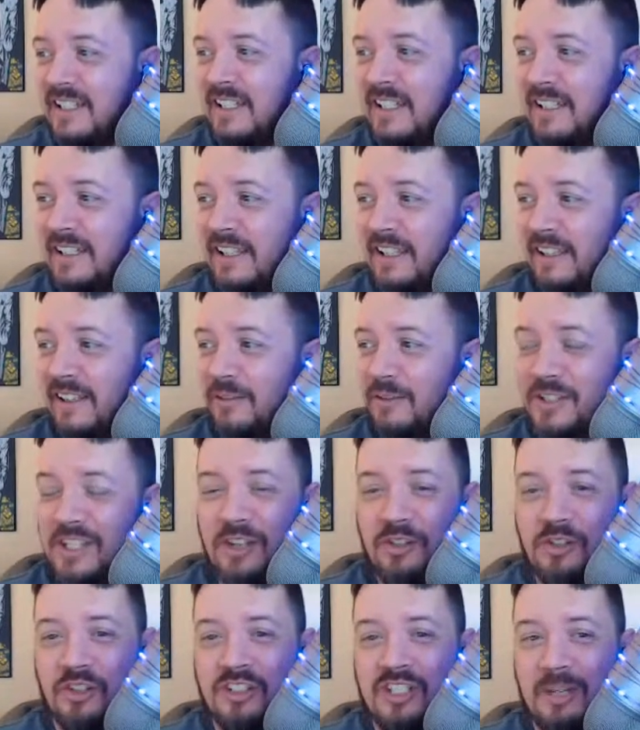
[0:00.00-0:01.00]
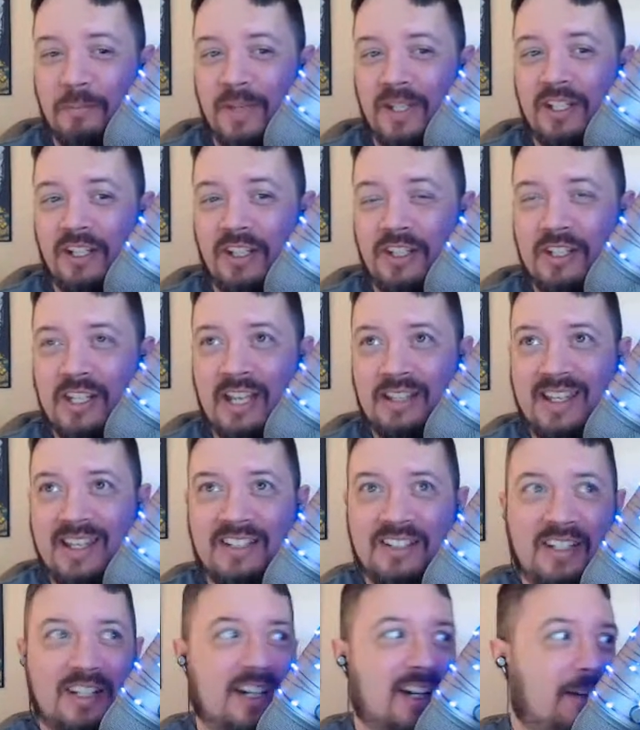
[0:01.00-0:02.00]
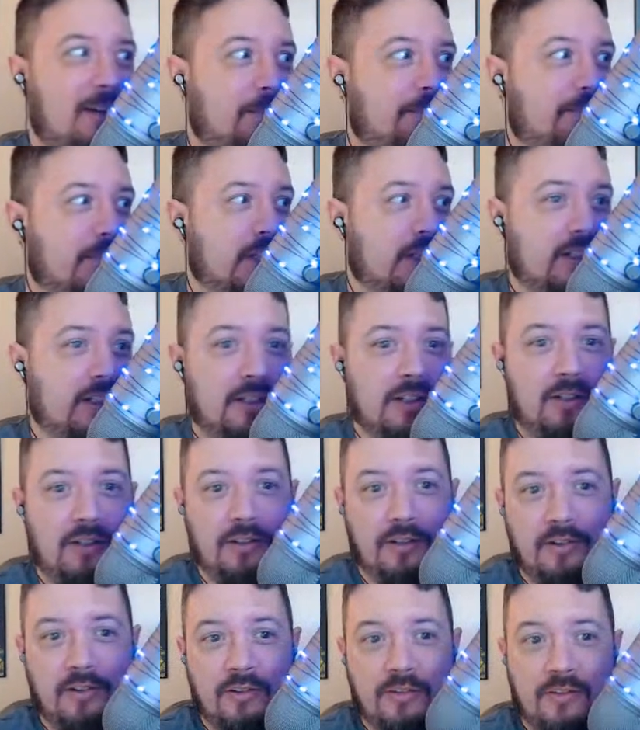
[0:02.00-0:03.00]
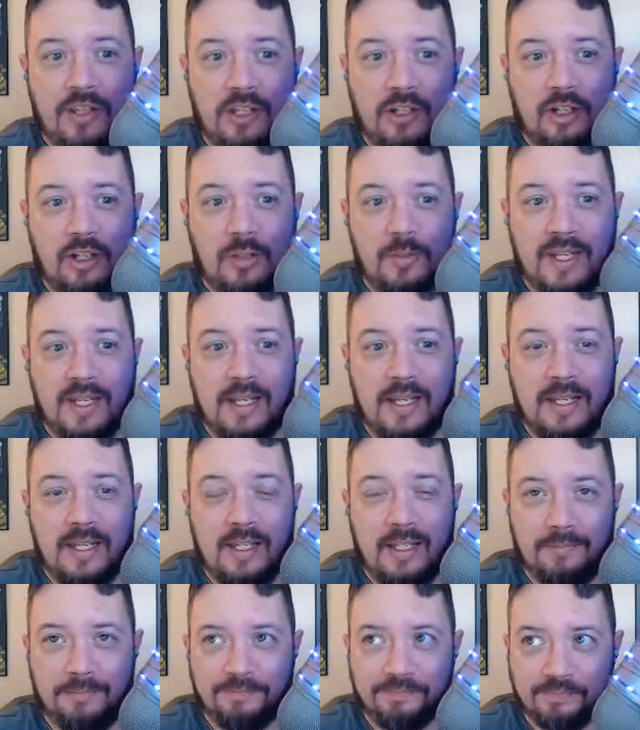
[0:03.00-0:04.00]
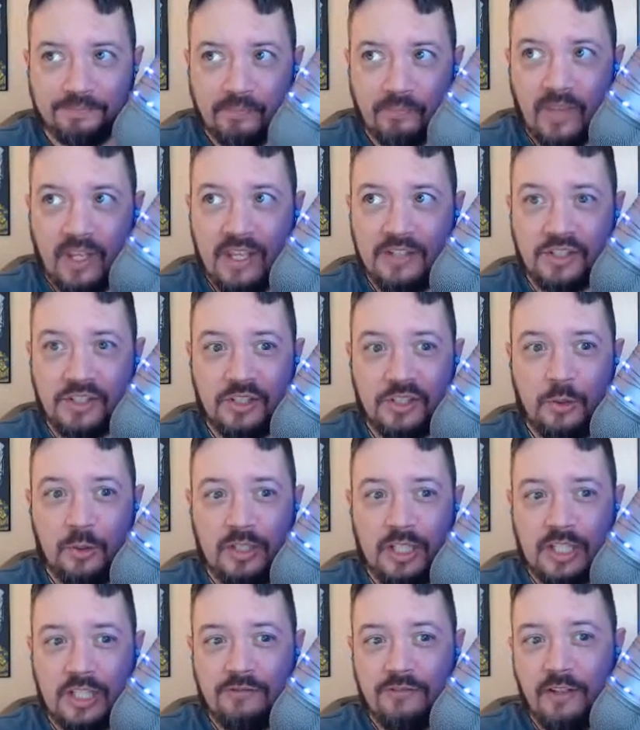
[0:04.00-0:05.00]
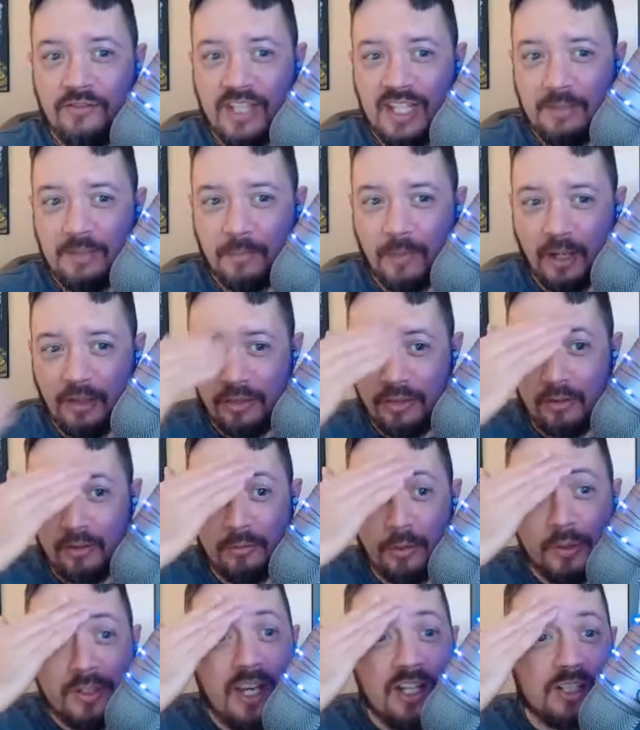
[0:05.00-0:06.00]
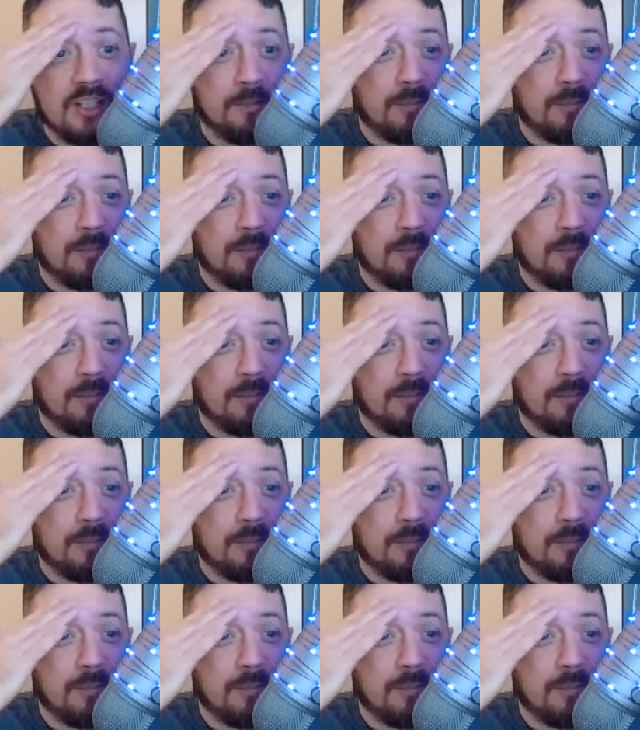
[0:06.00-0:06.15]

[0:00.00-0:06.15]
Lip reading: Yeah, it was interesting because at that time, the Army had instituted its 15-month rotation